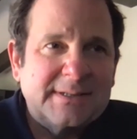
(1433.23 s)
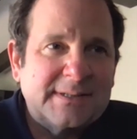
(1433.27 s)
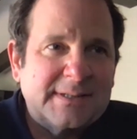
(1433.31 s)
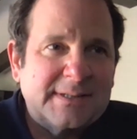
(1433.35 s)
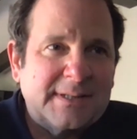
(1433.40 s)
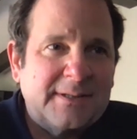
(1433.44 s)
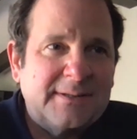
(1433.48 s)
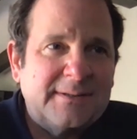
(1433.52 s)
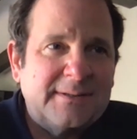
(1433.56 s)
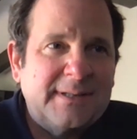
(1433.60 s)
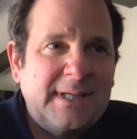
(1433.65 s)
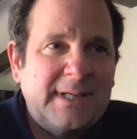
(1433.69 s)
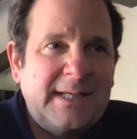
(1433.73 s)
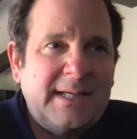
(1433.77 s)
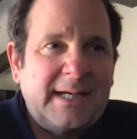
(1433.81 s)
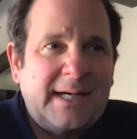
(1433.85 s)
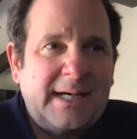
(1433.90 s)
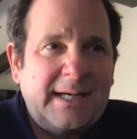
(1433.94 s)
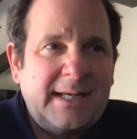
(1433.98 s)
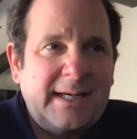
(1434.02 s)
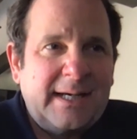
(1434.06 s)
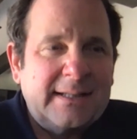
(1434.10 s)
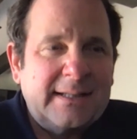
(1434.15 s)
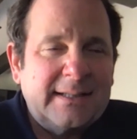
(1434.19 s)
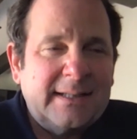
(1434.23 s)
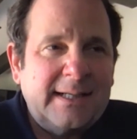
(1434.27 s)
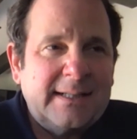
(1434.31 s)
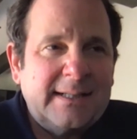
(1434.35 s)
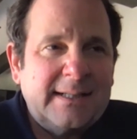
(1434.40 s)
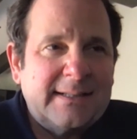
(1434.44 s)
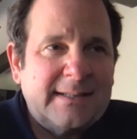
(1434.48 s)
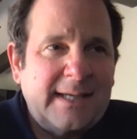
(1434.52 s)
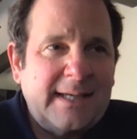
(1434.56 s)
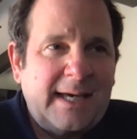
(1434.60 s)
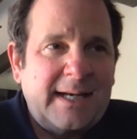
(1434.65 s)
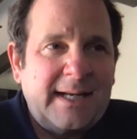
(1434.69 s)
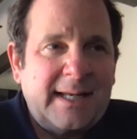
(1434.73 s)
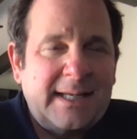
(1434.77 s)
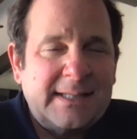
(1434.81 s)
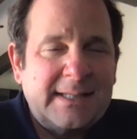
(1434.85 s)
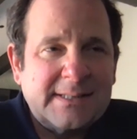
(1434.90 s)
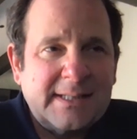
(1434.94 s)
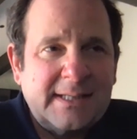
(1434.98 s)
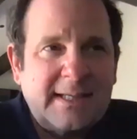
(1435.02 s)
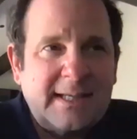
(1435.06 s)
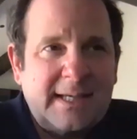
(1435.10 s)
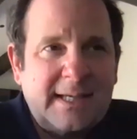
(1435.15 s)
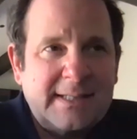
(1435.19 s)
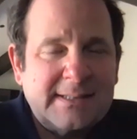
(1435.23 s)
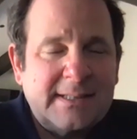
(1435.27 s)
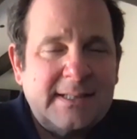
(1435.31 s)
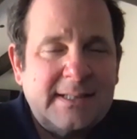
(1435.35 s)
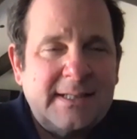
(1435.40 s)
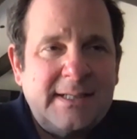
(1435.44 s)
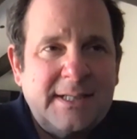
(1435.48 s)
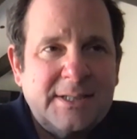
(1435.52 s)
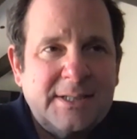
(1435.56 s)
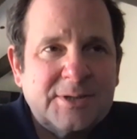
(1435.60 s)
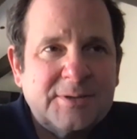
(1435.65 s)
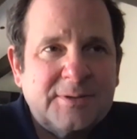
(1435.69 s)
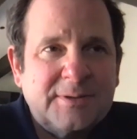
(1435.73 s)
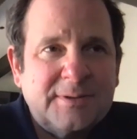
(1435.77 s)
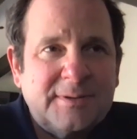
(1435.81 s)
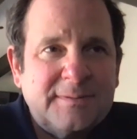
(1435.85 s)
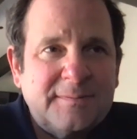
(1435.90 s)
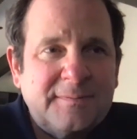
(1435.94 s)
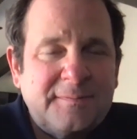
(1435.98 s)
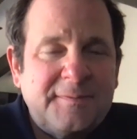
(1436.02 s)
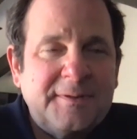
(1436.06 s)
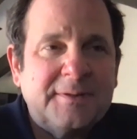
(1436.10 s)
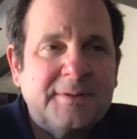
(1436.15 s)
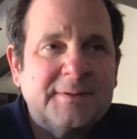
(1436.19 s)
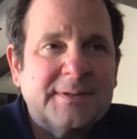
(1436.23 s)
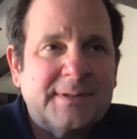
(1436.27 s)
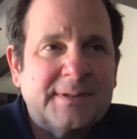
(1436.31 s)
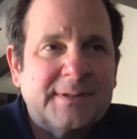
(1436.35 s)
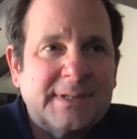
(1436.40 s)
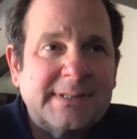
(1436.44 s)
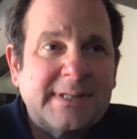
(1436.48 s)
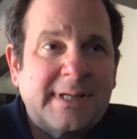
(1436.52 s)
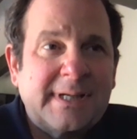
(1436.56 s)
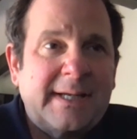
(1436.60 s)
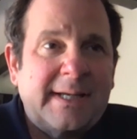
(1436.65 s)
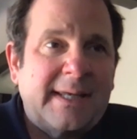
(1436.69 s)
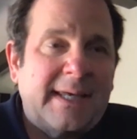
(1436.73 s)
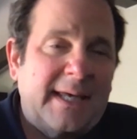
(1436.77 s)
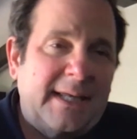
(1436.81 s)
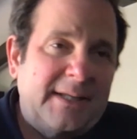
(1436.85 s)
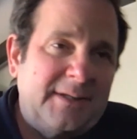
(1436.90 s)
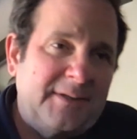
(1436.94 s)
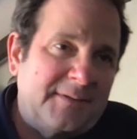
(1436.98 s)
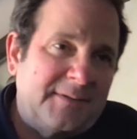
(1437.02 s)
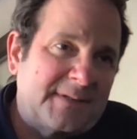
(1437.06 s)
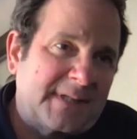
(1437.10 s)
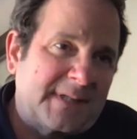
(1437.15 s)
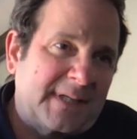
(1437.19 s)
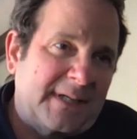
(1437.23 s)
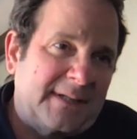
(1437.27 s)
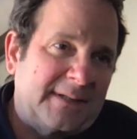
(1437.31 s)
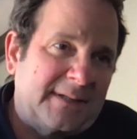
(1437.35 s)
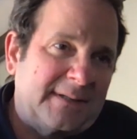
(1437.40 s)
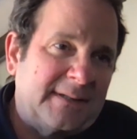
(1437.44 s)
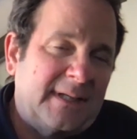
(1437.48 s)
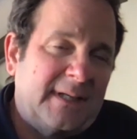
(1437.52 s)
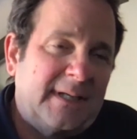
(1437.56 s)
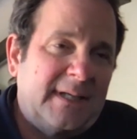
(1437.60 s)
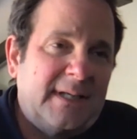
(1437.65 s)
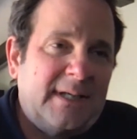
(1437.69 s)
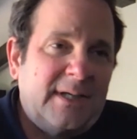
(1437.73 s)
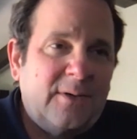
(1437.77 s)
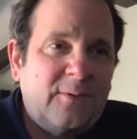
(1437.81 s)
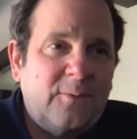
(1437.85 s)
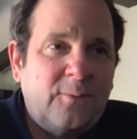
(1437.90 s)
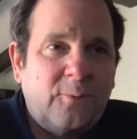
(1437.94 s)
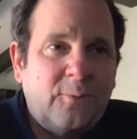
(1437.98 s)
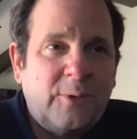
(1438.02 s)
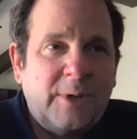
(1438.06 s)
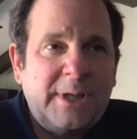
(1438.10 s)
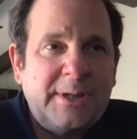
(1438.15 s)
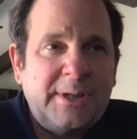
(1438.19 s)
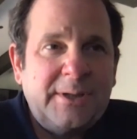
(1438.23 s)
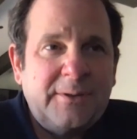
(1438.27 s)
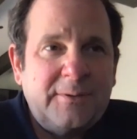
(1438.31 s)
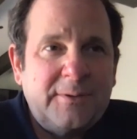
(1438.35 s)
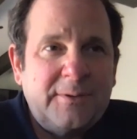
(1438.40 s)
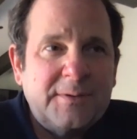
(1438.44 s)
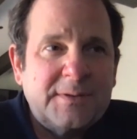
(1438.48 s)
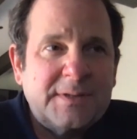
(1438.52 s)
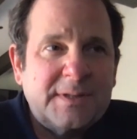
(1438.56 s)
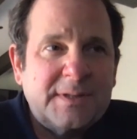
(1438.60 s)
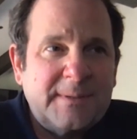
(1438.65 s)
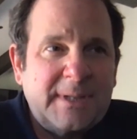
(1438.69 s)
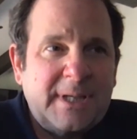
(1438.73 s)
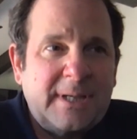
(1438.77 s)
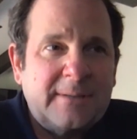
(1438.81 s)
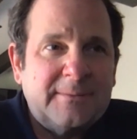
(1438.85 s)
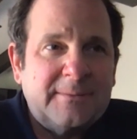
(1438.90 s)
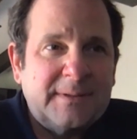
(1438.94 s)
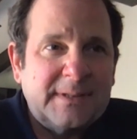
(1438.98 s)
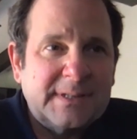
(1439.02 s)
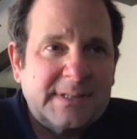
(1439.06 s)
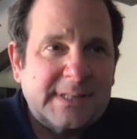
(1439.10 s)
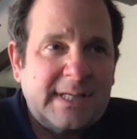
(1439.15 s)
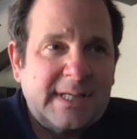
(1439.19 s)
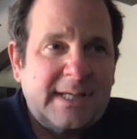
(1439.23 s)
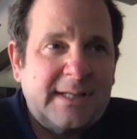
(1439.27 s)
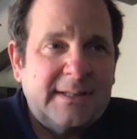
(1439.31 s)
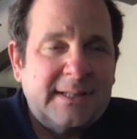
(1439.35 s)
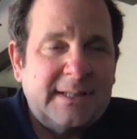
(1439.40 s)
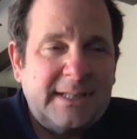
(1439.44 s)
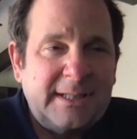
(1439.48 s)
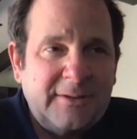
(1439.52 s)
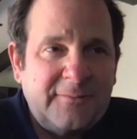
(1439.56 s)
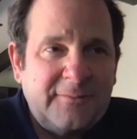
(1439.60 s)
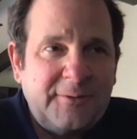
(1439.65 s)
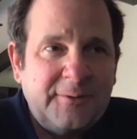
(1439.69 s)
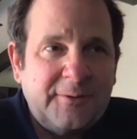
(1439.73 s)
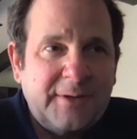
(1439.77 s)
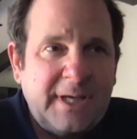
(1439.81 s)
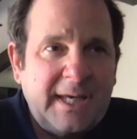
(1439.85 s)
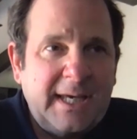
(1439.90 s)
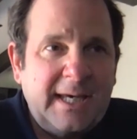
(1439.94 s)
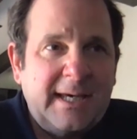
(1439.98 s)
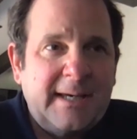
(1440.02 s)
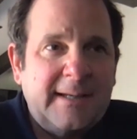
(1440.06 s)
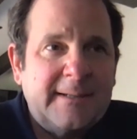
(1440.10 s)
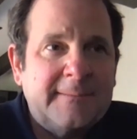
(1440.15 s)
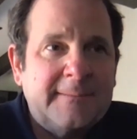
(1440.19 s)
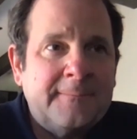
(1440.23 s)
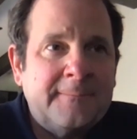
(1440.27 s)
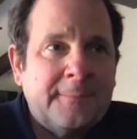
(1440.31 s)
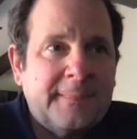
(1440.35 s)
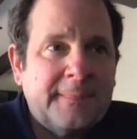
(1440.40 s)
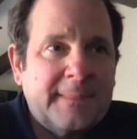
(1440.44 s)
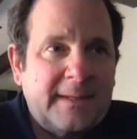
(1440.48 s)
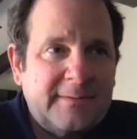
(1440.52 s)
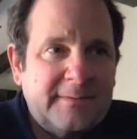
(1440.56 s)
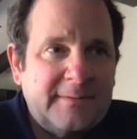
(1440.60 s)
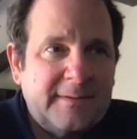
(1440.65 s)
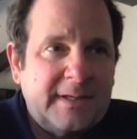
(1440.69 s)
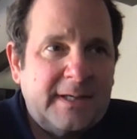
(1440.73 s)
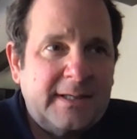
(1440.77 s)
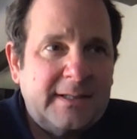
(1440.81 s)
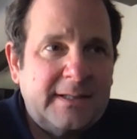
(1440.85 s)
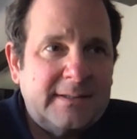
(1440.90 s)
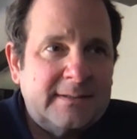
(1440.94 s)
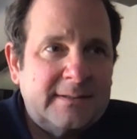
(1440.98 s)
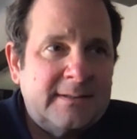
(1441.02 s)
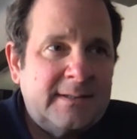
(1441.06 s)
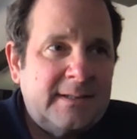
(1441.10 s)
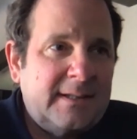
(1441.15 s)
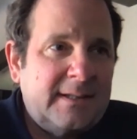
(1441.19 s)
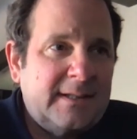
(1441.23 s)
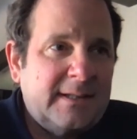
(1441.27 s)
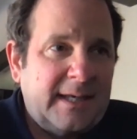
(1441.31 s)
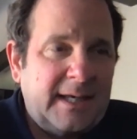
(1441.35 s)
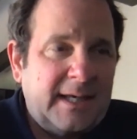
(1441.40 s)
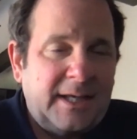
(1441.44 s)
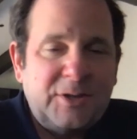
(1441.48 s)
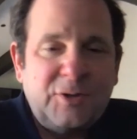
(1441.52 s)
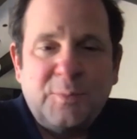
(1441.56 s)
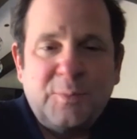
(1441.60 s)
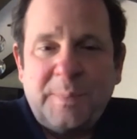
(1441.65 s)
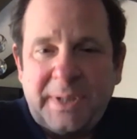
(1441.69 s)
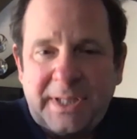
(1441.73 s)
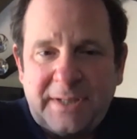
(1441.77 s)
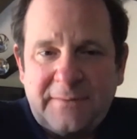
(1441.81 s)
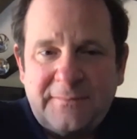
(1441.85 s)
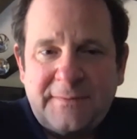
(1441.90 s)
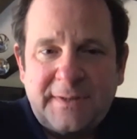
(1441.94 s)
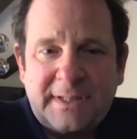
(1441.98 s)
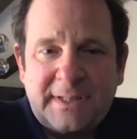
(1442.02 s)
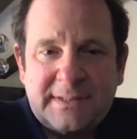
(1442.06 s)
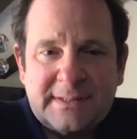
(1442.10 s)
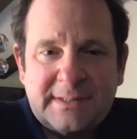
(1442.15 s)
So I like that as an initial filter to say, can you sell what you used to be able to sell? And if you can, then can you pivot?